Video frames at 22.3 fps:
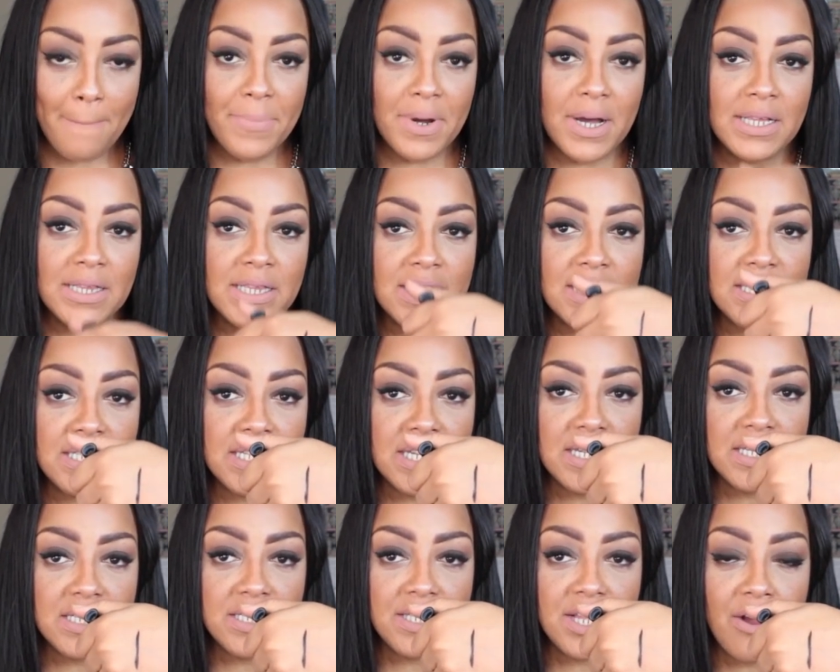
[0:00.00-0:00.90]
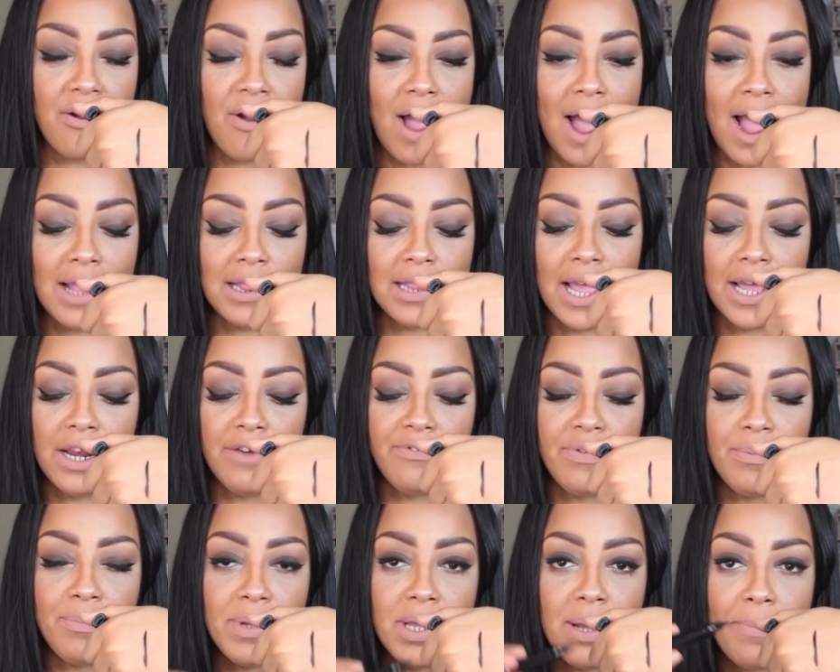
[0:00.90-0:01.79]
But this is their eyeliner
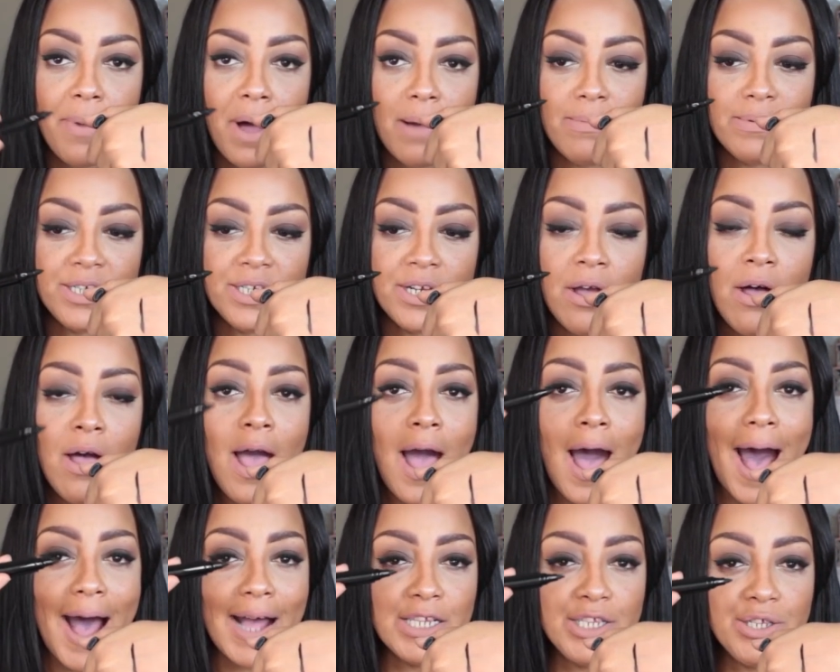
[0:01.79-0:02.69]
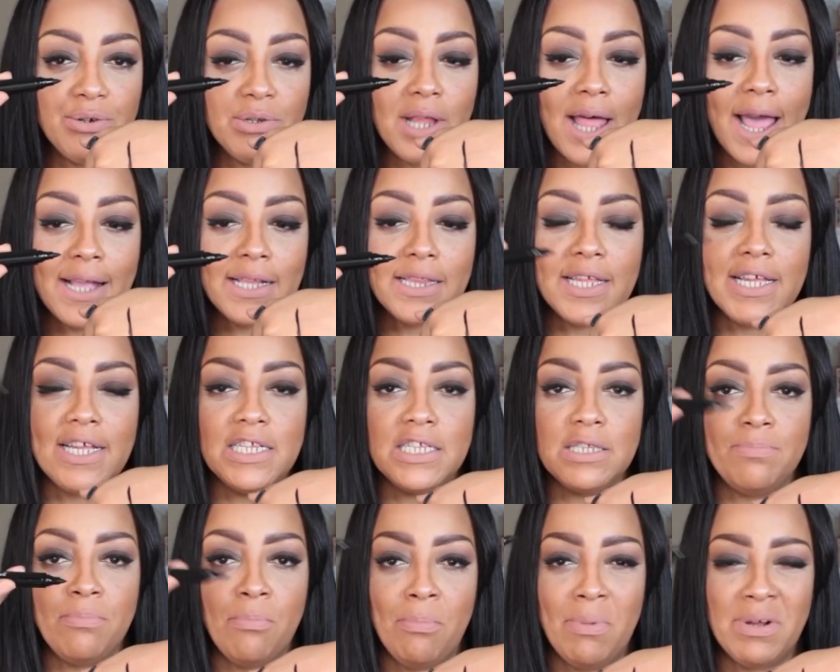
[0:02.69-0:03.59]
for Be a Bombshell. I do like
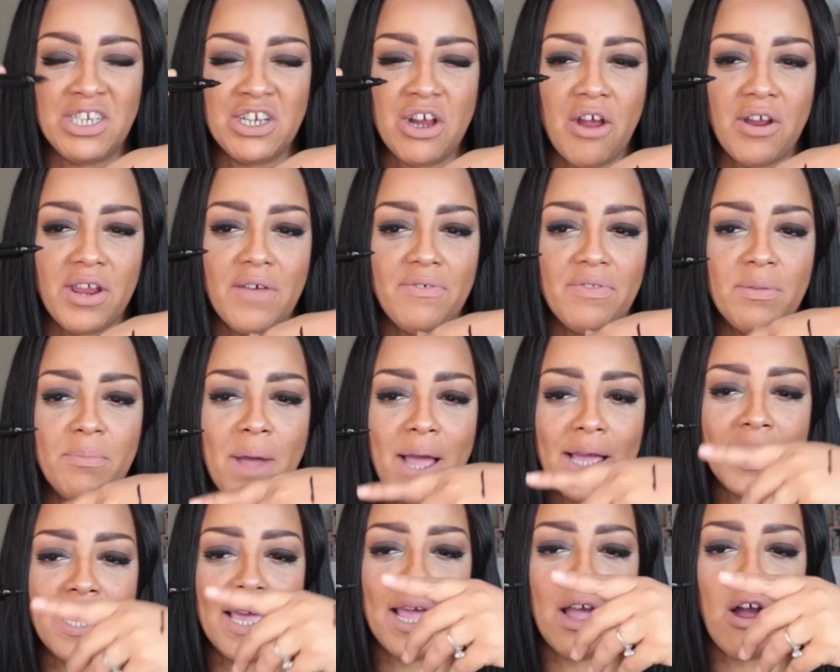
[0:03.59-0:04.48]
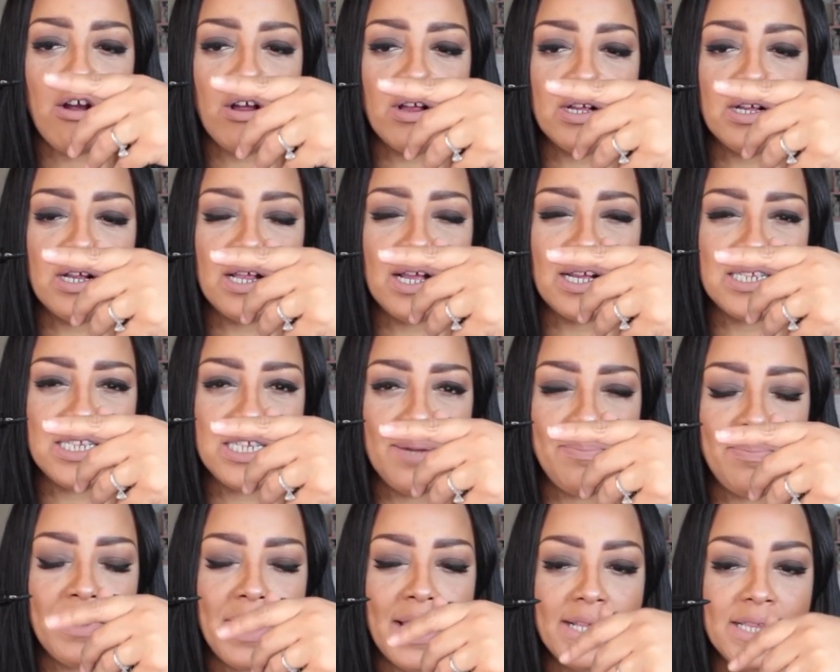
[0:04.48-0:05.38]
these. Majority of them I get are a
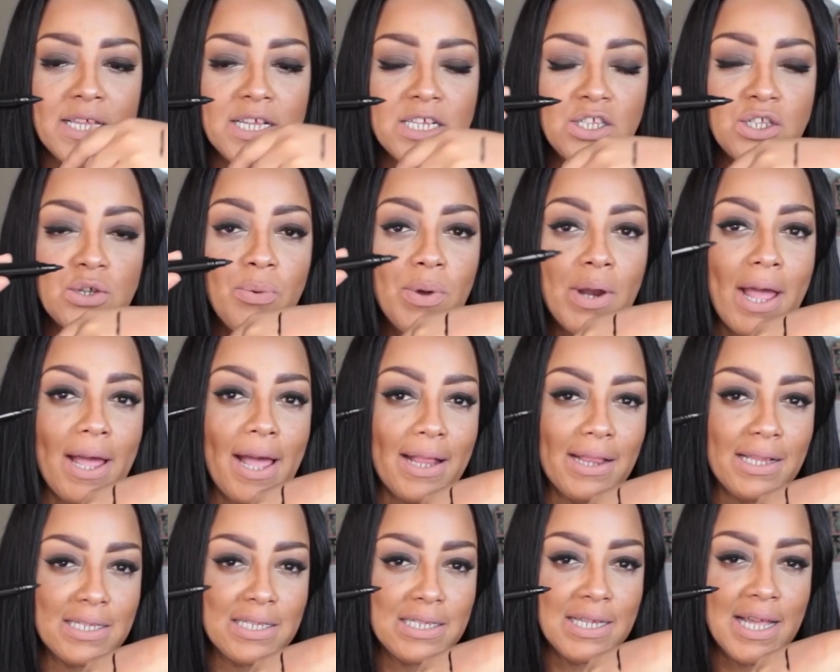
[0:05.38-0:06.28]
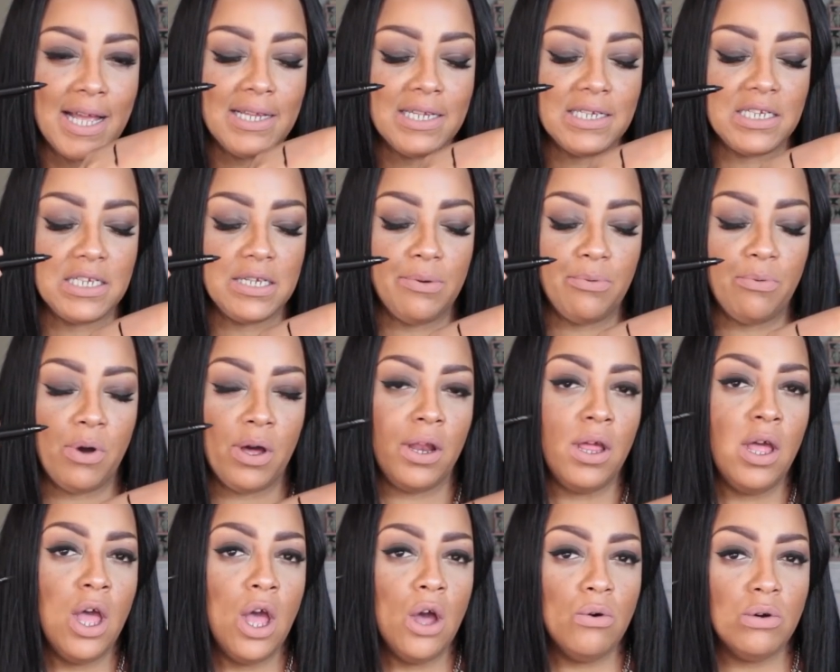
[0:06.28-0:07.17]
tip like this. So when I got the slanted tip
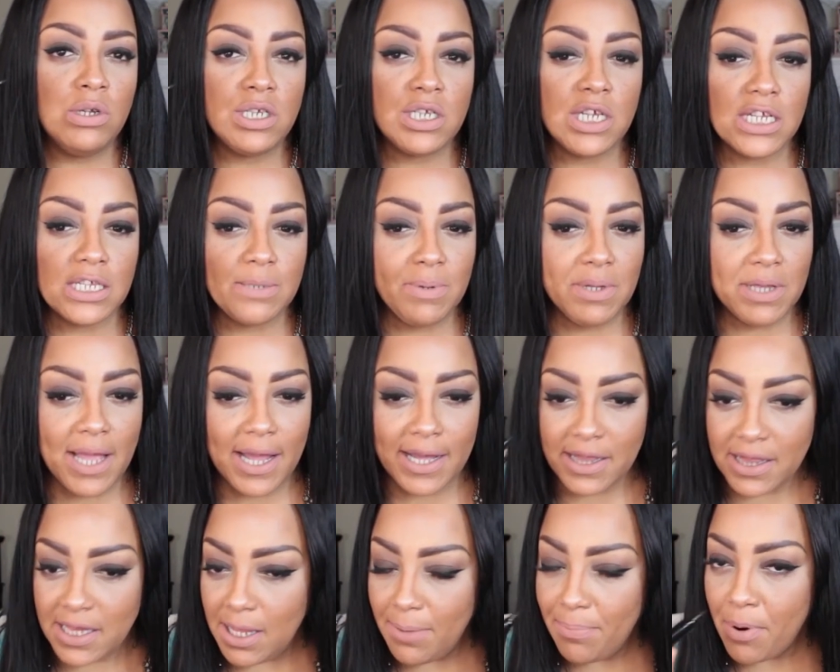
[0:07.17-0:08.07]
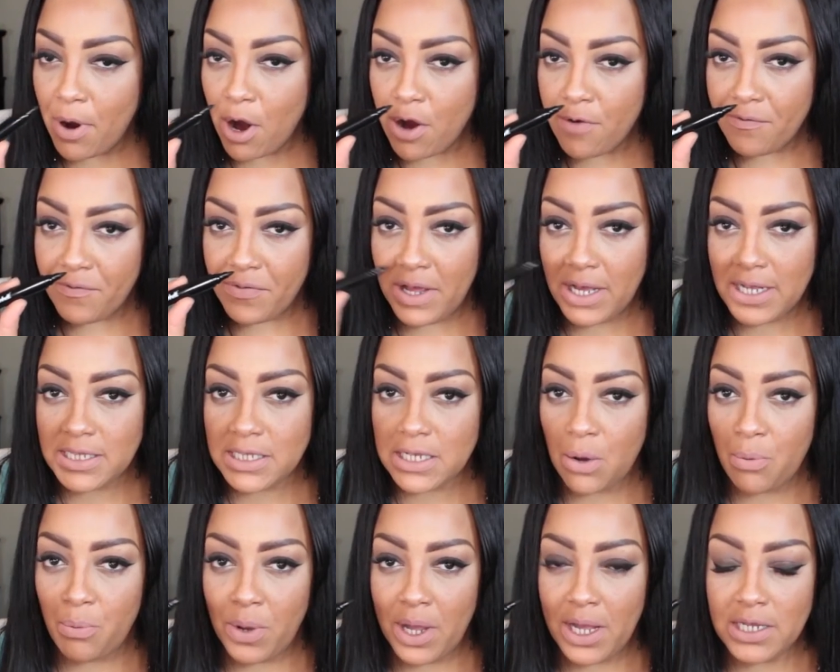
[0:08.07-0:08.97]
one, which gives me like the
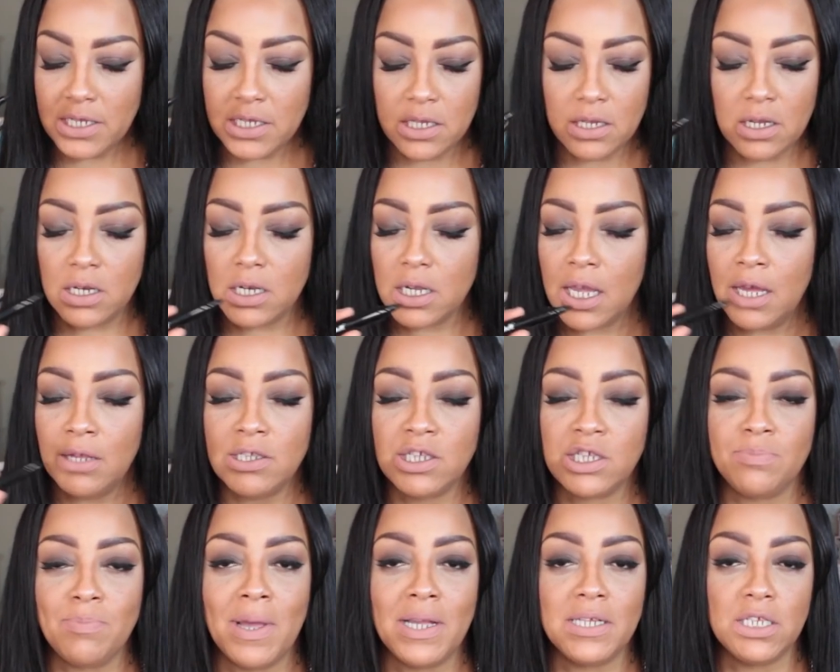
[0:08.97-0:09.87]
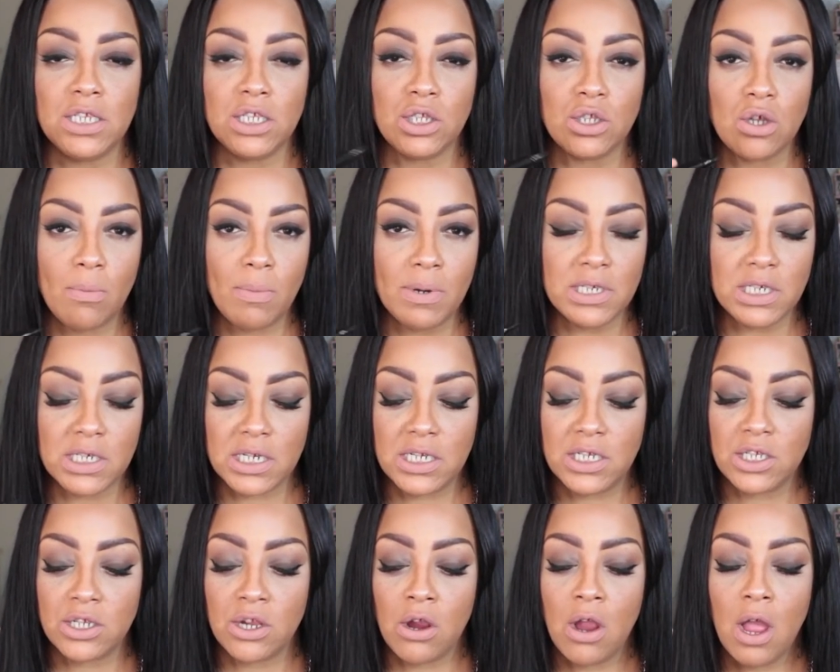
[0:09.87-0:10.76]
perfect wings look, it makes it so much
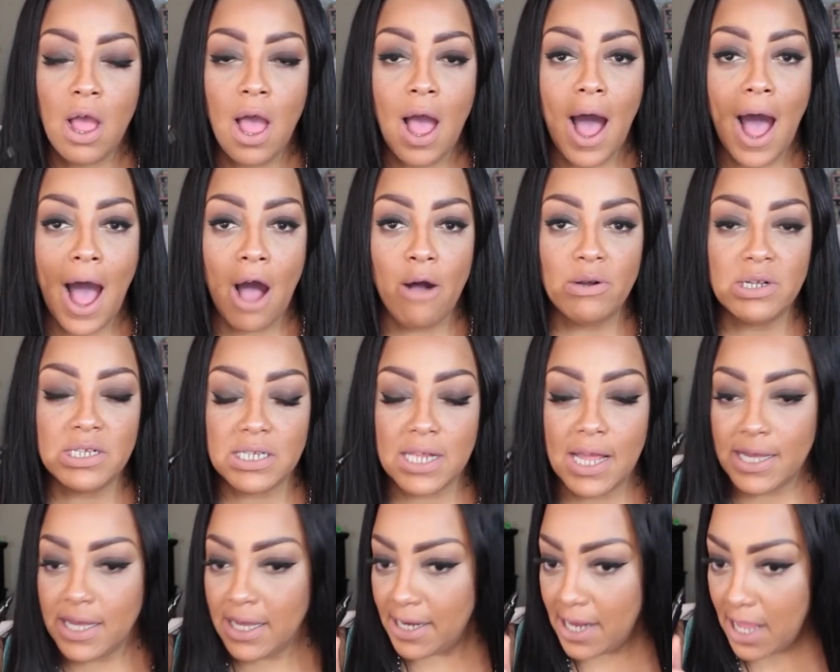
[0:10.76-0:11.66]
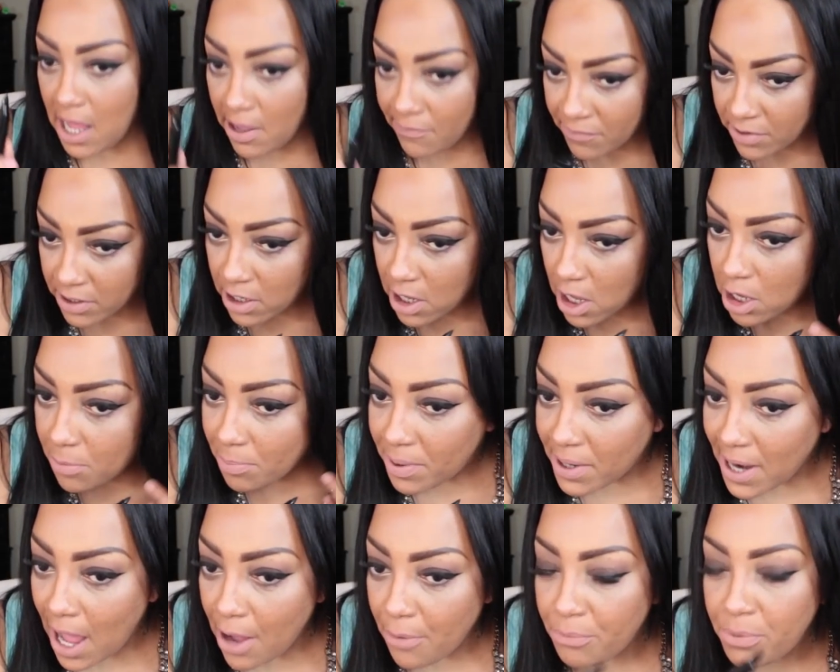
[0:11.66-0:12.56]
easier. I was like in heaven.
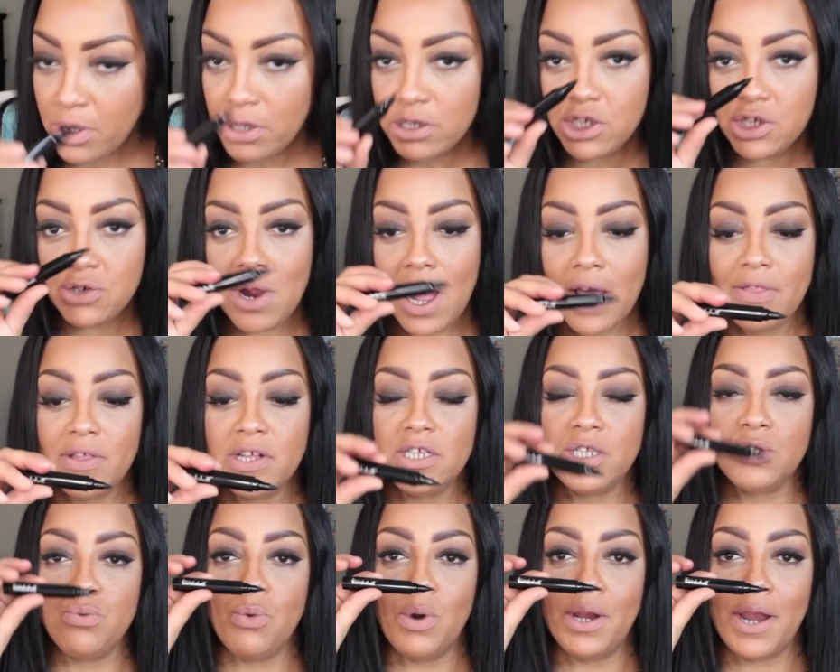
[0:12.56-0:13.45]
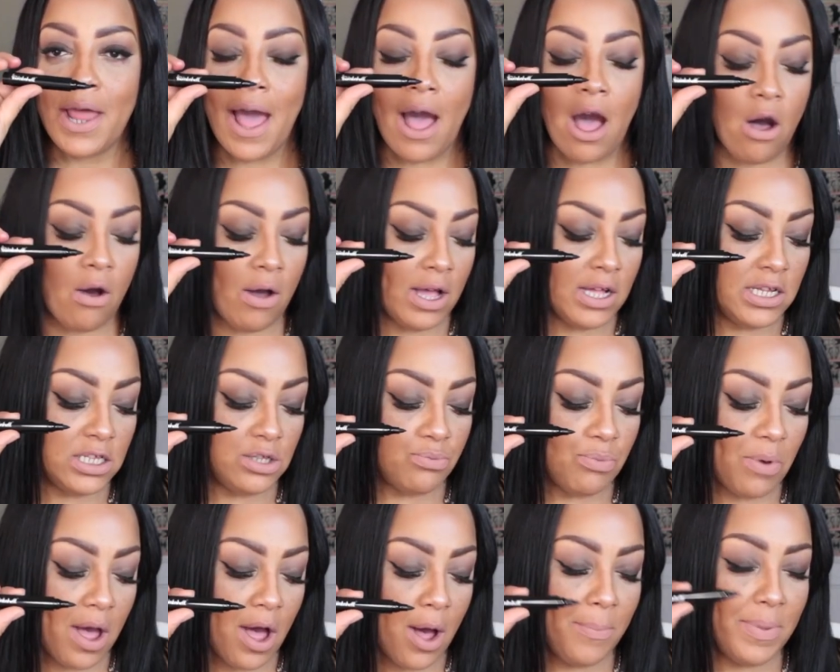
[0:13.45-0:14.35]
But I will try this one out
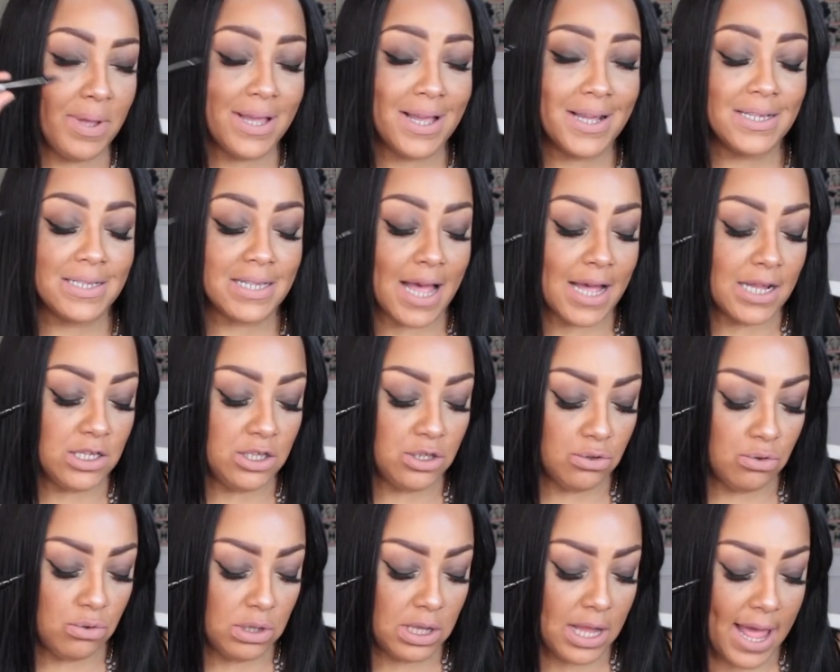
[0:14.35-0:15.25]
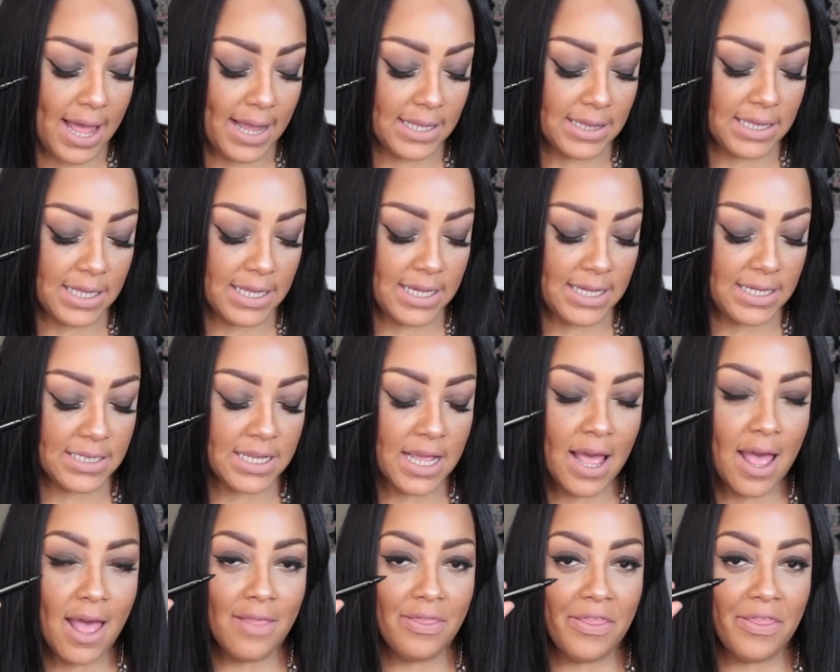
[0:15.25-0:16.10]
as well because I do like these.